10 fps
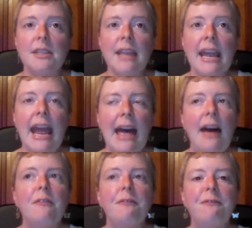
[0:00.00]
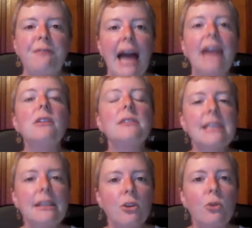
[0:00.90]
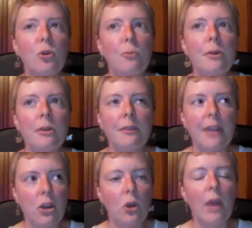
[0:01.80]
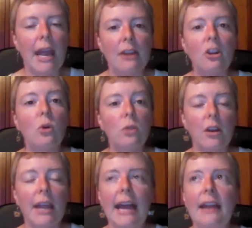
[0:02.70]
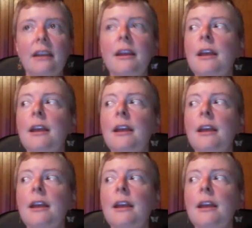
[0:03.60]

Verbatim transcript: They have files in the group that you can go look at